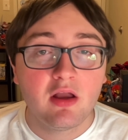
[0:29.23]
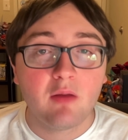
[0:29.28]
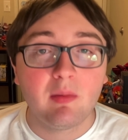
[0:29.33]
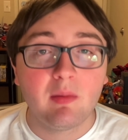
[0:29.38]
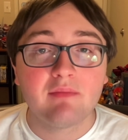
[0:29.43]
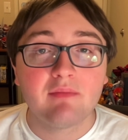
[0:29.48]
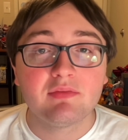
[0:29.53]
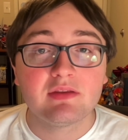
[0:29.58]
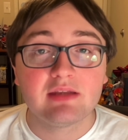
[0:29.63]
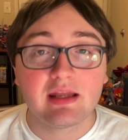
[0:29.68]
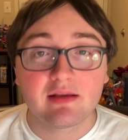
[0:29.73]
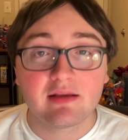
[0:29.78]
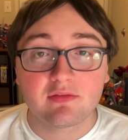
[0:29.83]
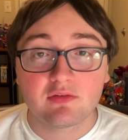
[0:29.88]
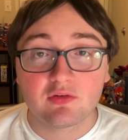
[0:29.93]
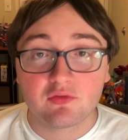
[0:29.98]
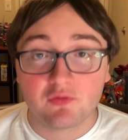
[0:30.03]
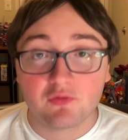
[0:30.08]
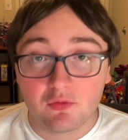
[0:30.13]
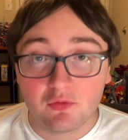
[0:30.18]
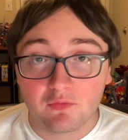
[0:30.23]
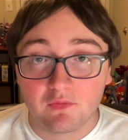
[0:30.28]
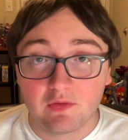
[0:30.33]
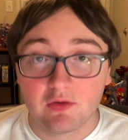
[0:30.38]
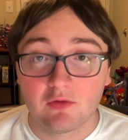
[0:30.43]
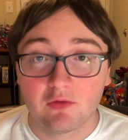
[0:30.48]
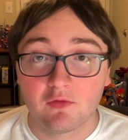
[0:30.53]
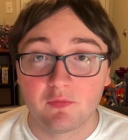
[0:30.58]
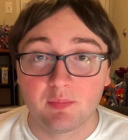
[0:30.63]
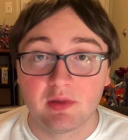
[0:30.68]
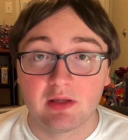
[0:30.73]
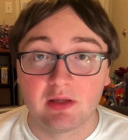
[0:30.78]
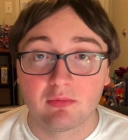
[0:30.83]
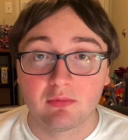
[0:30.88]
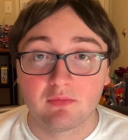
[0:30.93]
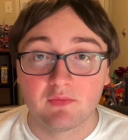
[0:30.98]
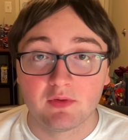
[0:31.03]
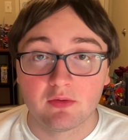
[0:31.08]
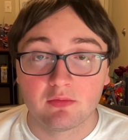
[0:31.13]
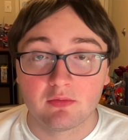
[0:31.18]
we have the next two figures being
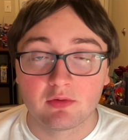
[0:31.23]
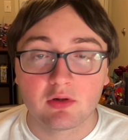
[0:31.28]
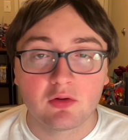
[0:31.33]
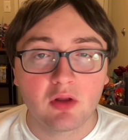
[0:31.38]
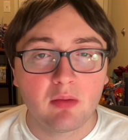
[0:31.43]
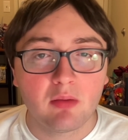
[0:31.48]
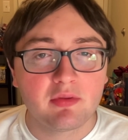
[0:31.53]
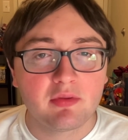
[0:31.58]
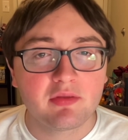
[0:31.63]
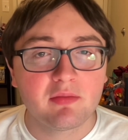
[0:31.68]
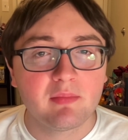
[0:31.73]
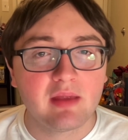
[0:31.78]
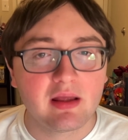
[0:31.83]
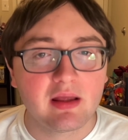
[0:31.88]
revealed along with some